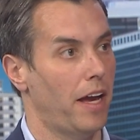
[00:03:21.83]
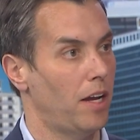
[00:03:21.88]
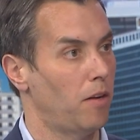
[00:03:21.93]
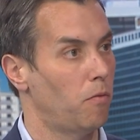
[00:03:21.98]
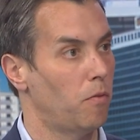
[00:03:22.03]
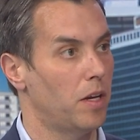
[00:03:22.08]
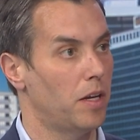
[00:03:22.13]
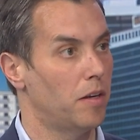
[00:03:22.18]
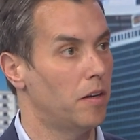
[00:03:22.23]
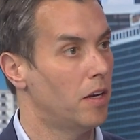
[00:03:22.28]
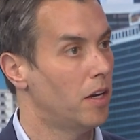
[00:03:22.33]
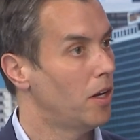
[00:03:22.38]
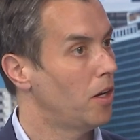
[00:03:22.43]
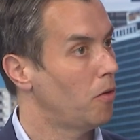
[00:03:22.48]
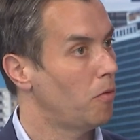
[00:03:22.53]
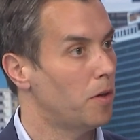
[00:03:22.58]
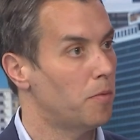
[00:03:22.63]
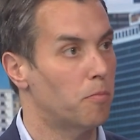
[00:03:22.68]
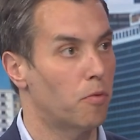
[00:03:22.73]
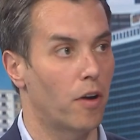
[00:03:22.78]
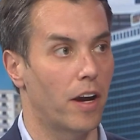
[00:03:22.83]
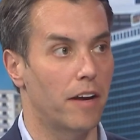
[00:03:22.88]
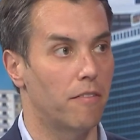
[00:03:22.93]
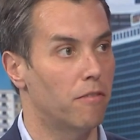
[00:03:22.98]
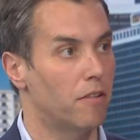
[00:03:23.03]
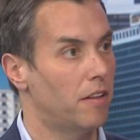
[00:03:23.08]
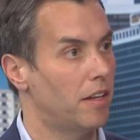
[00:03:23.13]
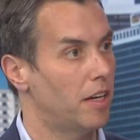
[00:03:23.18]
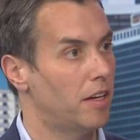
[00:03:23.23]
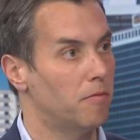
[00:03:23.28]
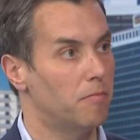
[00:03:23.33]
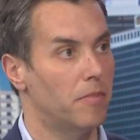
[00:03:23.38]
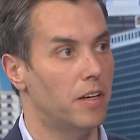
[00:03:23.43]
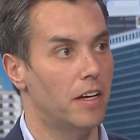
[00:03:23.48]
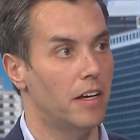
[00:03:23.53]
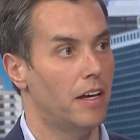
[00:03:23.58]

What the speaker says: and we pray for them,